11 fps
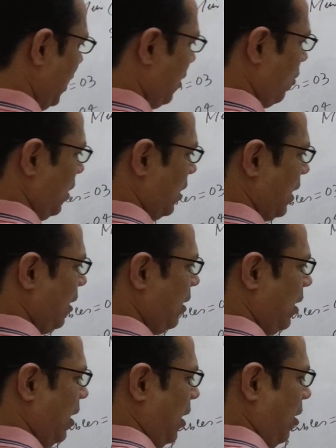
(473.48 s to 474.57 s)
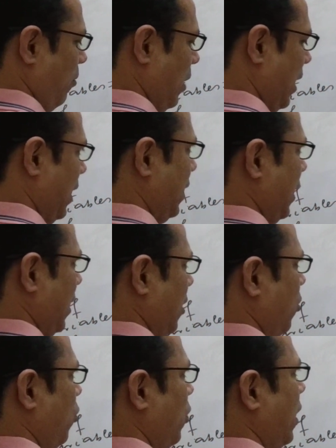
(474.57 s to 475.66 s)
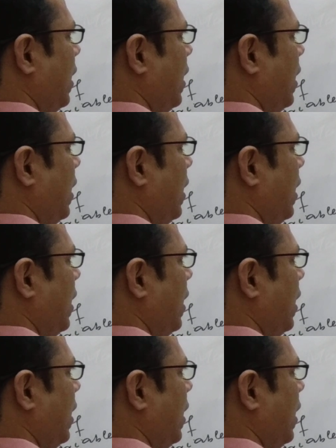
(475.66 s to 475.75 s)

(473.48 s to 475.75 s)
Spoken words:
so this sign will get changed. So here